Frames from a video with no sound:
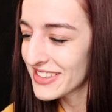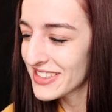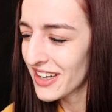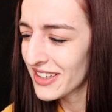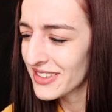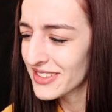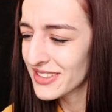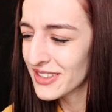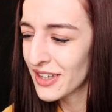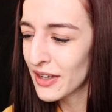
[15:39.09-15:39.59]

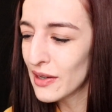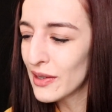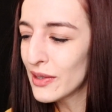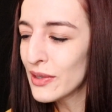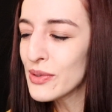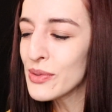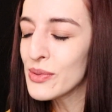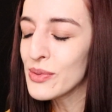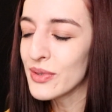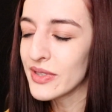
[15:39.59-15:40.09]

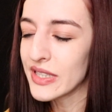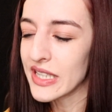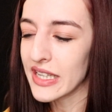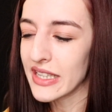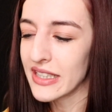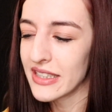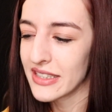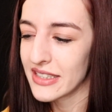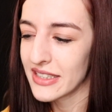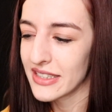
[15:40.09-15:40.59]

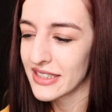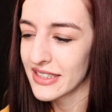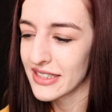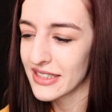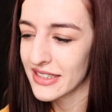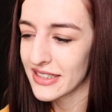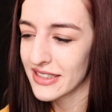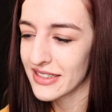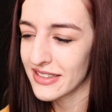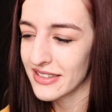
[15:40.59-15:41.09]
Tuscaloosa.
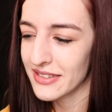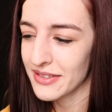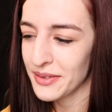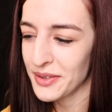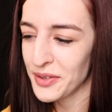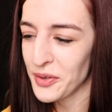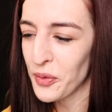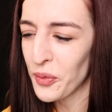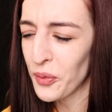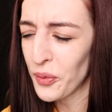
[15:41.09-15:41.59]
What
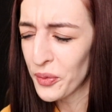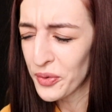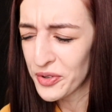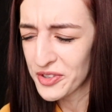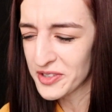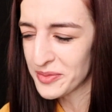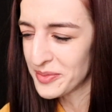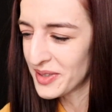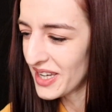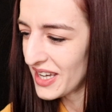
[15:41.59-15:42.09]
an
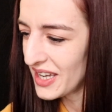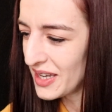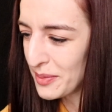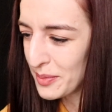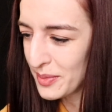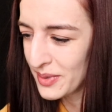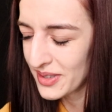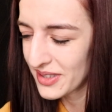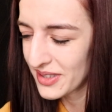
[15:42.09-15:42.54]
awesome name.